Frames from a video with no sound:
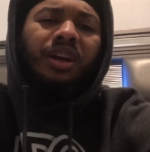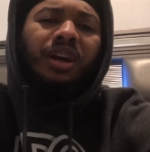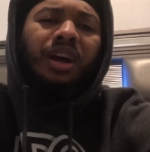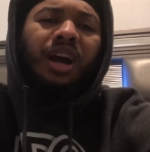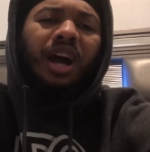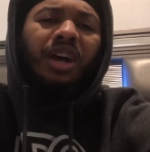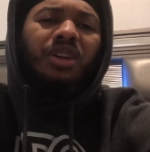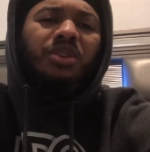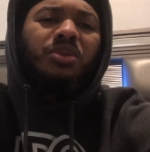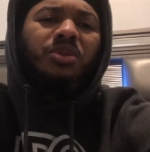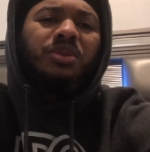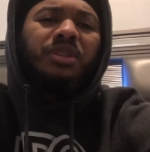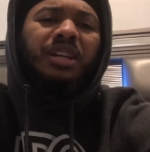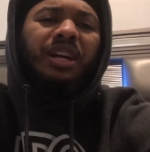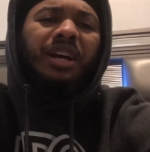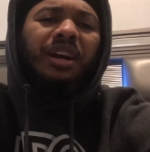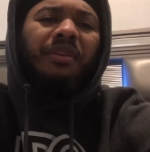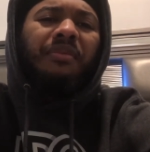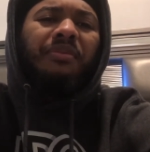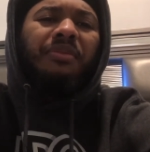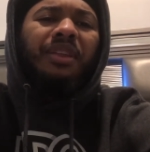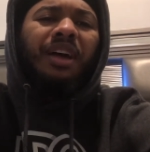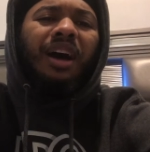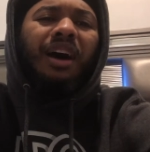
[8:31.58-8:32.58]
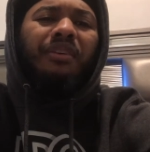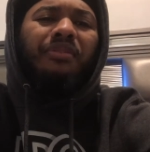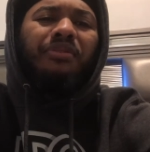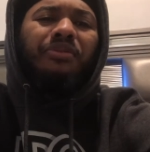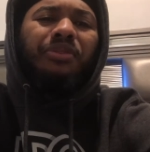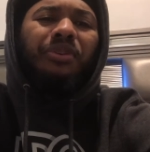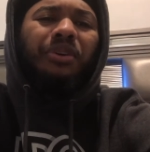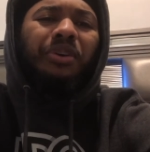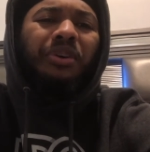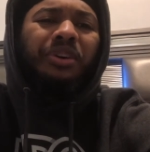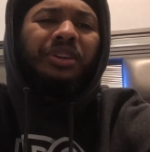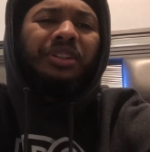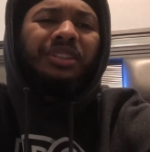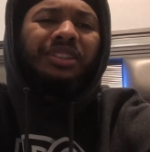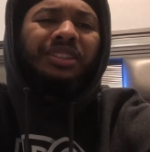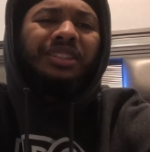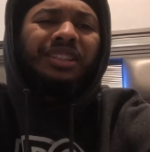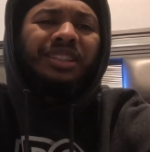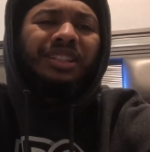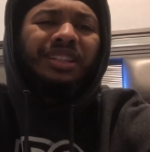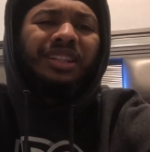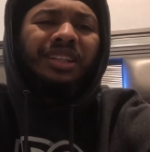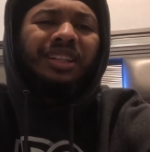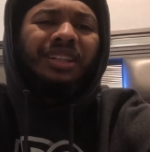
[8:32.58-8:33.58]
I should tell him that first
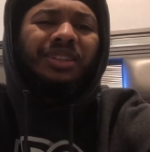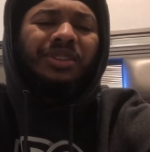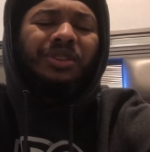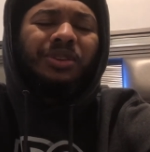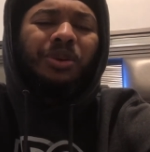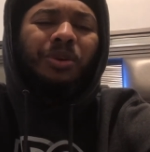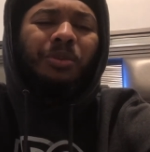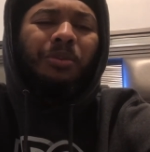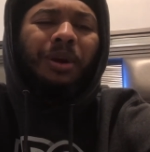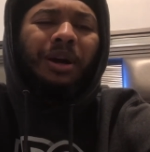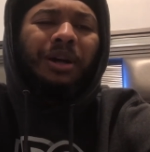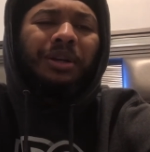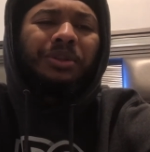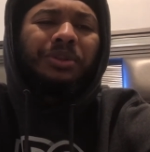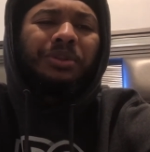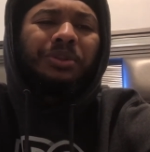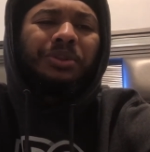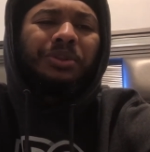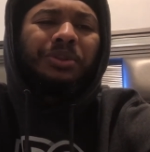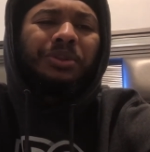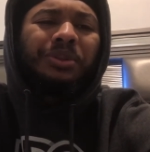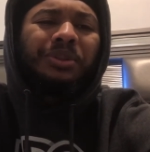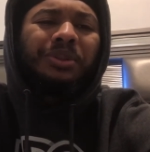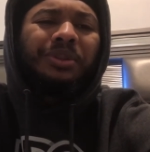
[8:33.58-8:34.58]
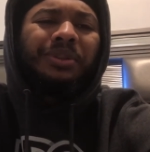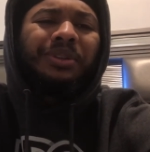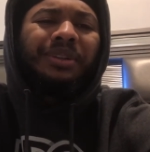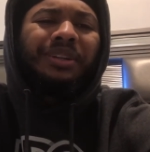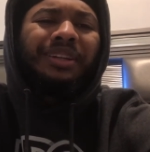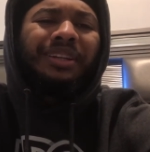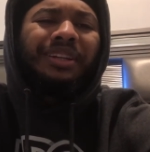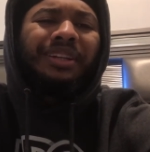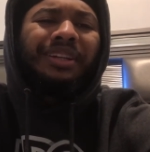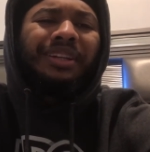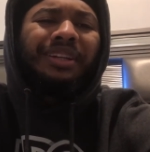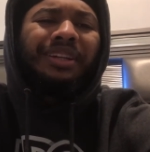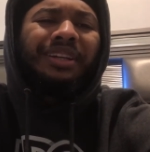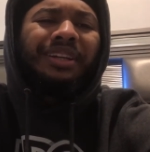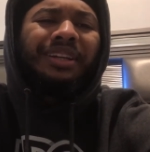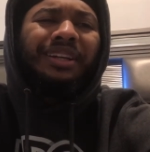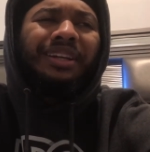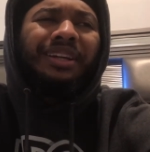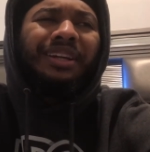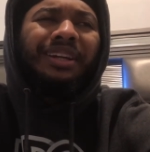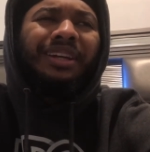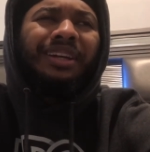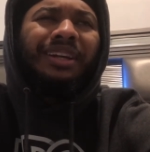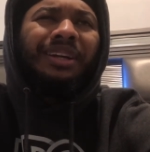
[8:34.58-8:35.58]
to go back to school, and then
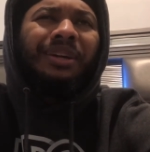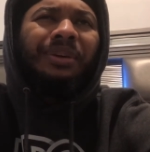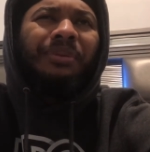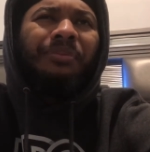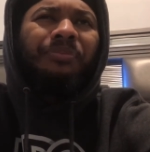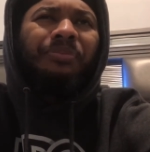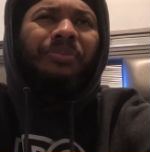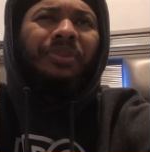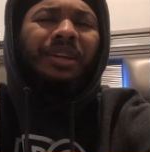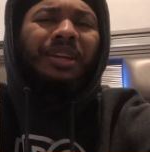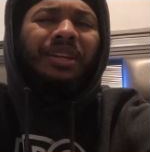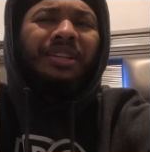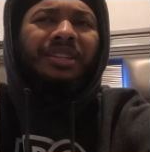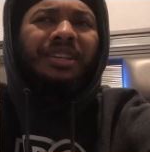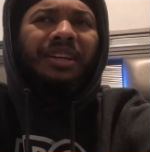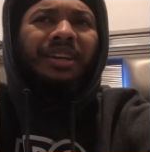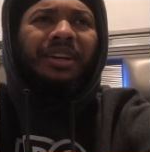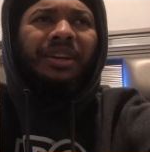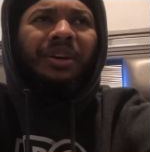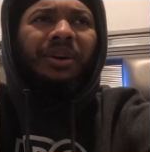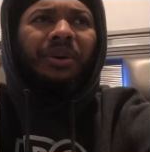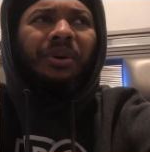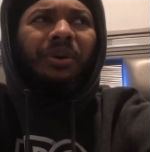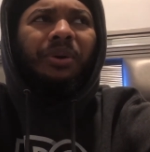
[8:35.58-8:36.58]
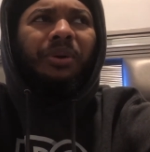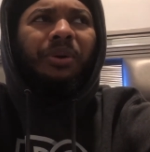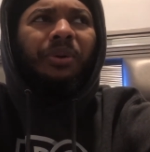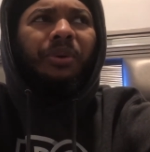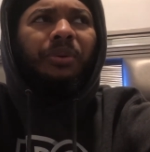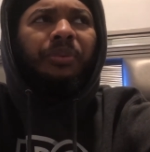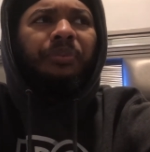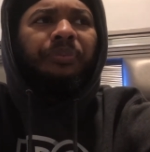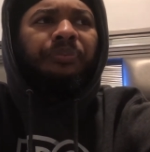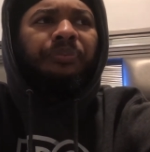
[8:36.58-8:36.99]
he said, Oh,